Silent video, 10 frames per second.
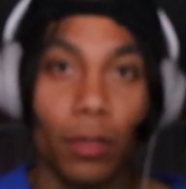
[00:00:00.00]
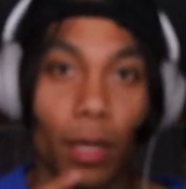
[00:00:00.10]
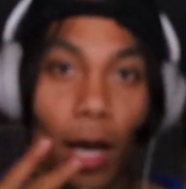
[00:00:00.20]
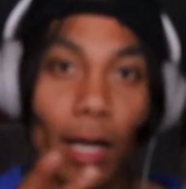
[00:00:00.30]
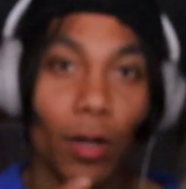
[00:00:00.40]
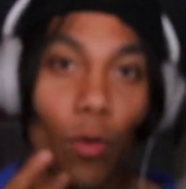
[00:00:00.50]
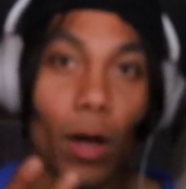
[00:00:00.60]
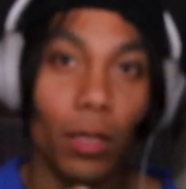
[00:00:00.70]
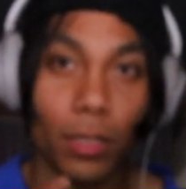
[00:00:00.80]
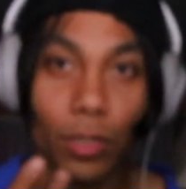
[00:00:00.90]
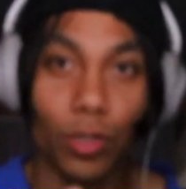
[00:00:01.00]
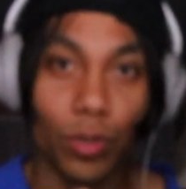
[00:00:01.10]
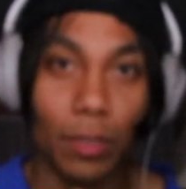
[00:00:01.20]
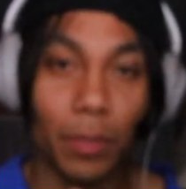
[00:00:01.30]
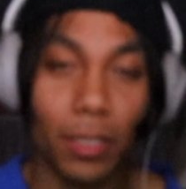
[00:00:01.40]
the higher quality your
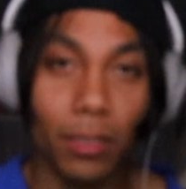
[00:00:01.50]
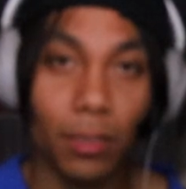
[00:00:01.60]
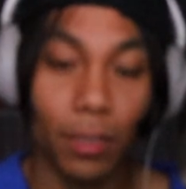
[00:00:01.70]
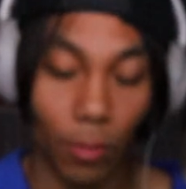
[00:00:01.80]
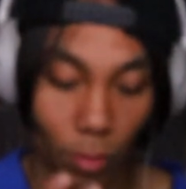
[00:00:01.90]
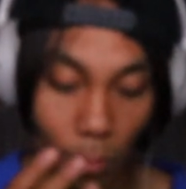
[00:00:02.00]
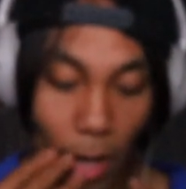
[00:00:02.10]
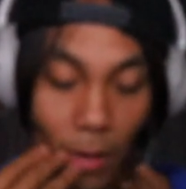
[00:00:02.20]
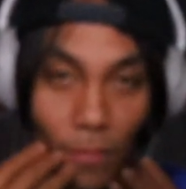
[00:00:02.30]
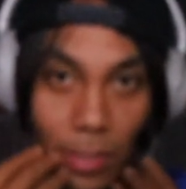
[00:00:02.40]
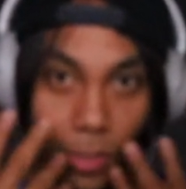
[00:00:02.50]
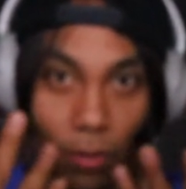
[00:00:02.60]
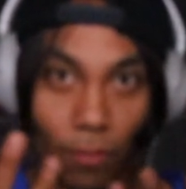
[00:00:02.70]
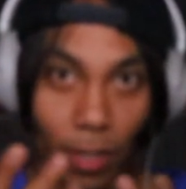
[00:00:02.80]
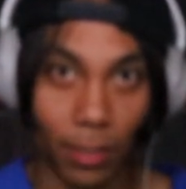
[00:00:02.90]
semen is, it will manifest on
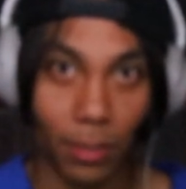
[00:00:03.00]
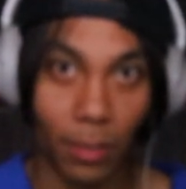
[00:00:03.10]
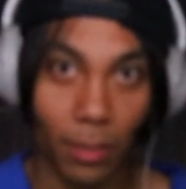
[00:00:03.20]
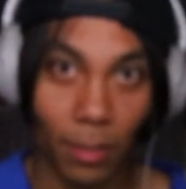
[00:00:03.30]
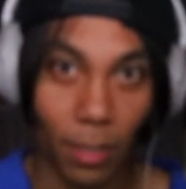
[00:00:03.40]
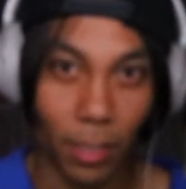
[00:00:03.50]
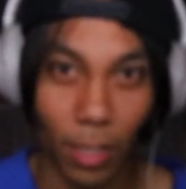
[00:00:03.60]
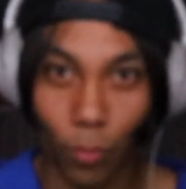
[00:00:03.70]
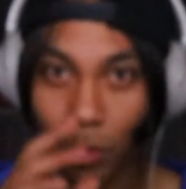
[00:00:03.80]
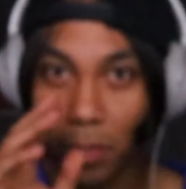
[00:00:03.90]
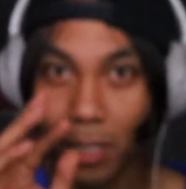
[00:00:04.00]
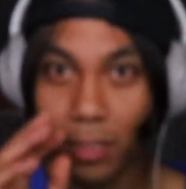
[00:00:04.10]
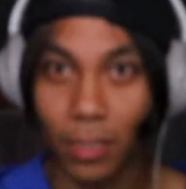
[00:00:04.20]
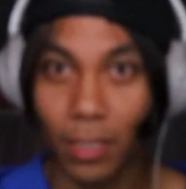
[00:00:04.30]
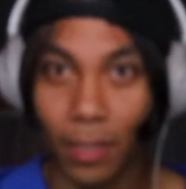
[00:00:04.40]
your face, because like women
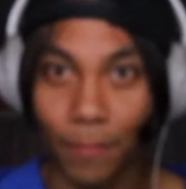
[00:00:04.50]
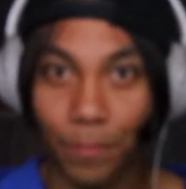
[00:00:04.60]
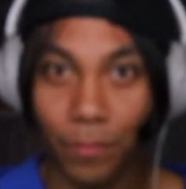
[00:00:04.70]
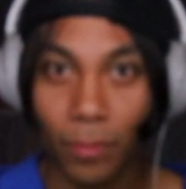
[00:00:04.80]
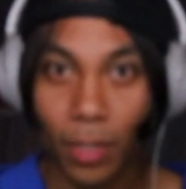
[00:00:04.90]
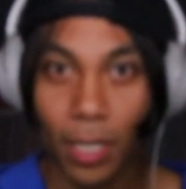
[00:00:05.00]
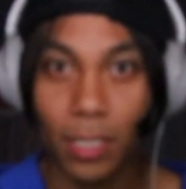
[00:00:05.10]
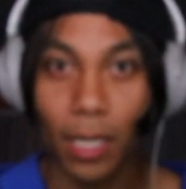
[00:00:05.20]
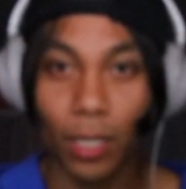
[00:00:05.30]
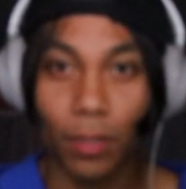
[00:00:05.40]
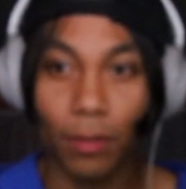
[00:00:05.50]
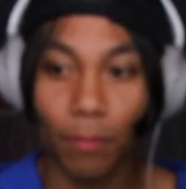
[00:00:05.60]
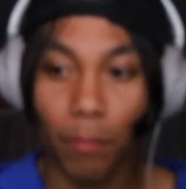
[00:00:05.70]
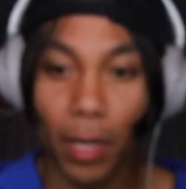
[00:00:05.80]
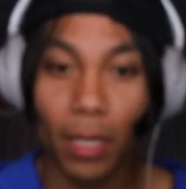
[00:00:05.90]
can see it. It's like
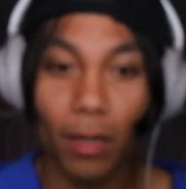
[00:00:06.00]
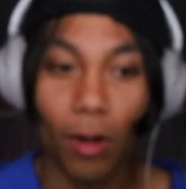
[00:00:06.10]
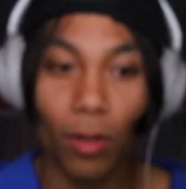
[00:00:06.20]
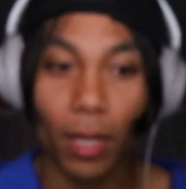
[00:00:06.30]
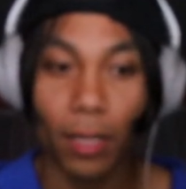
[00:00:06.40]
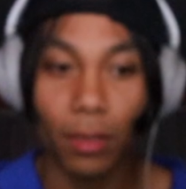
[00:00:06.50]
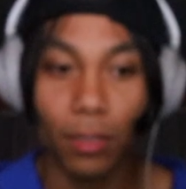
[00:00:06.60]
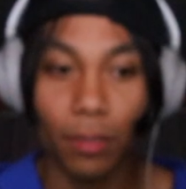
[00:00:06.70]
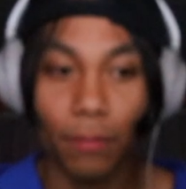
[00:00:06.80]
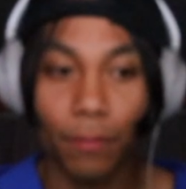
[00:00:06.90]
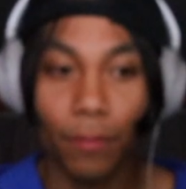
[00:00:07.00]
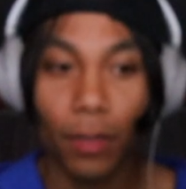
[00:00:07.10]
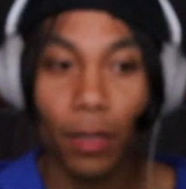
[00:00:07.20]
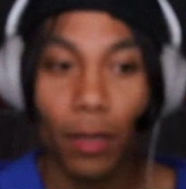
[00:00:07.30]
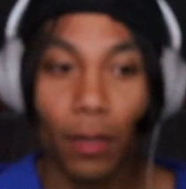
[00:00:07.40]
men are like the
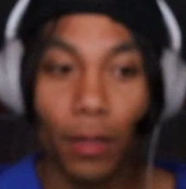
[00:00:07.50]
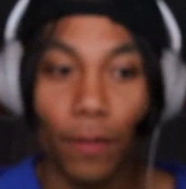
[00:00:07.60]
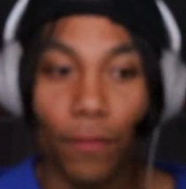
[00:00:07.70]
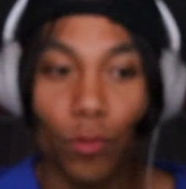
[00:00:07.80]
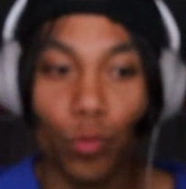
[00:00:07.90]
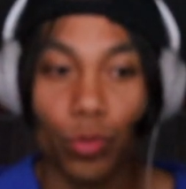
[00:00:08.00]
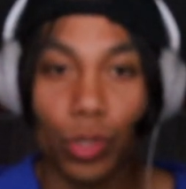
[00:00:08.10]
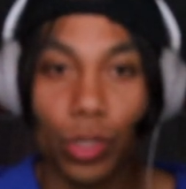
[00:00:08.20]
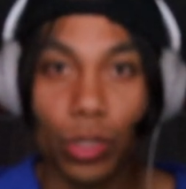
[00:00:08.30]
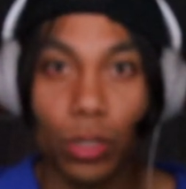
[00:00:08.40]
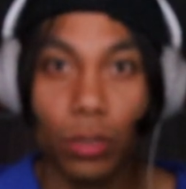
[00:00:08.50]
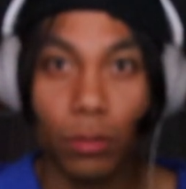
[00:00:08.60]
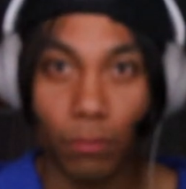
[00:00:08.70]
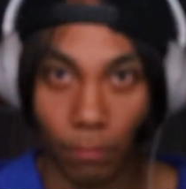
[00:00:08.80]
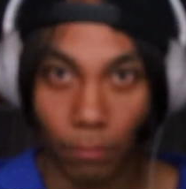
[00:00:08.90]
fruits.
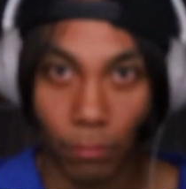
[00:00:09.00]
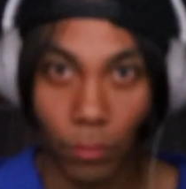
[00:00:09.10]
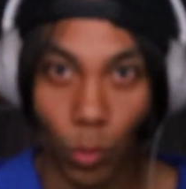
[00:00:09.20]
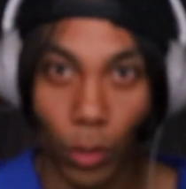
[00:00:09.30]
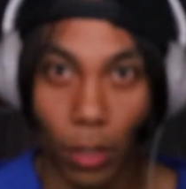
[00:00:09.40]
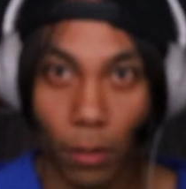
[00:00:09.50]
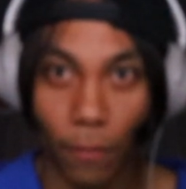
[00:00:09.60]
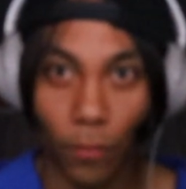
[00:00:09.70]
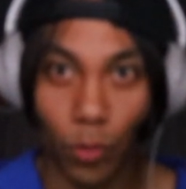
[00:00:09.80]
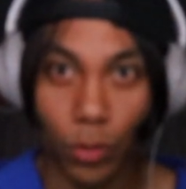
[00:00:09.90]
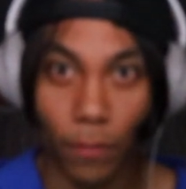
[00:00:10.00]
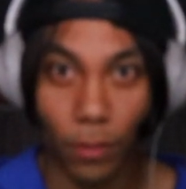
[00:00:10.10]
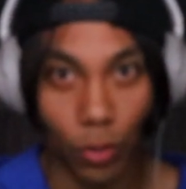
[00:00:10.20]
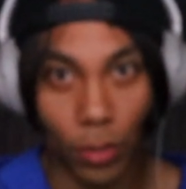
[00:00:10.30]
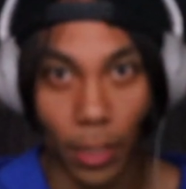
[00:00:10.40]
We are the fruit of
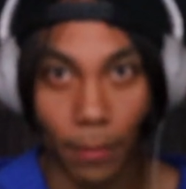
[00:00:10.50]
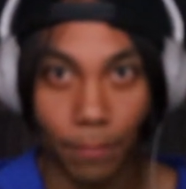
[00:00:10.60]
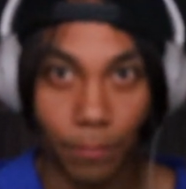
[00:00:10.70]
a tree.